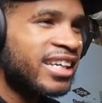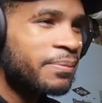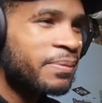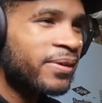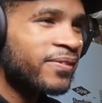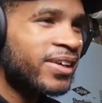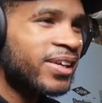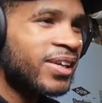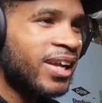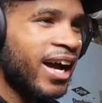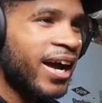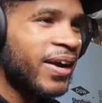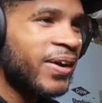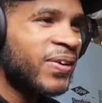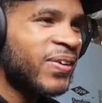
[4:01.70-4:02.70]
Keep it real
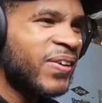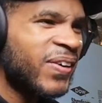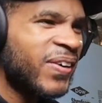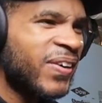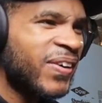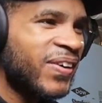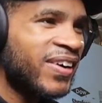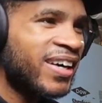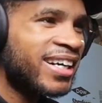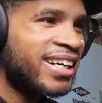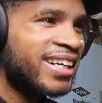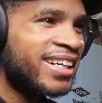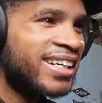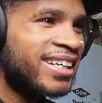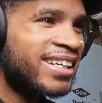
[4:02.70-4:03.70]
like who?
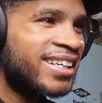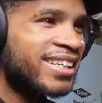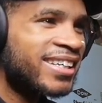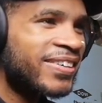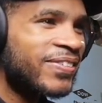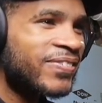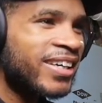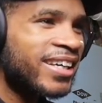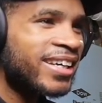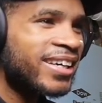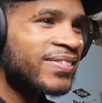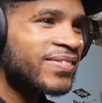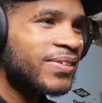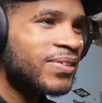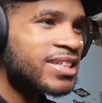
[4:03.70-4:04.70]
You
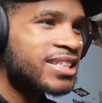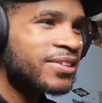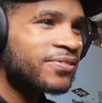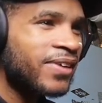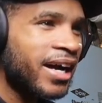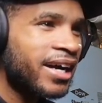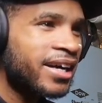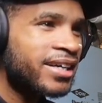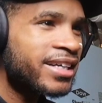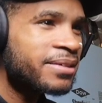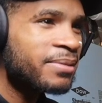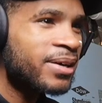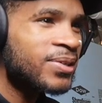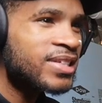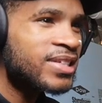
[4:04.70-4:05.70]
feel me? Where's the fire
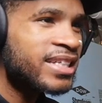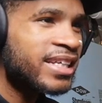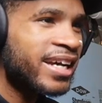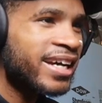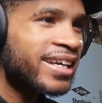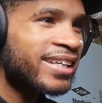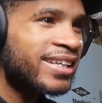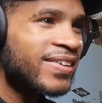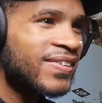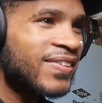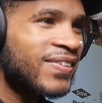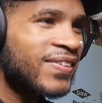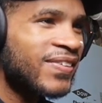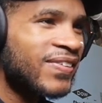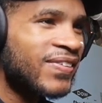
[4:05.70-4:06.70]
emoji at
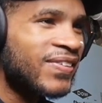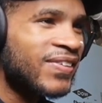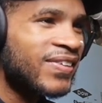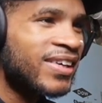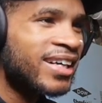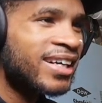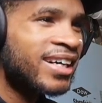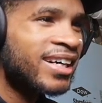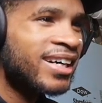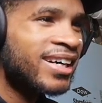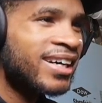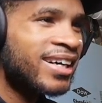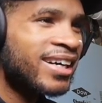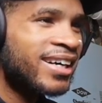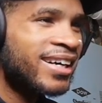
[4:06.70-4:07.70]
though?
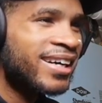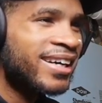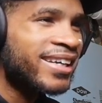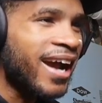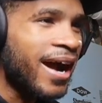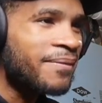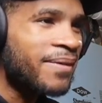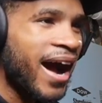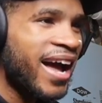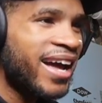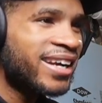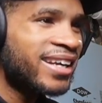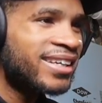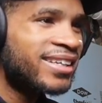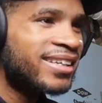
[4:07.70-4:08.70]
Come
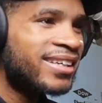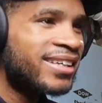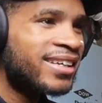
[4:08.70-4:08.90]
on.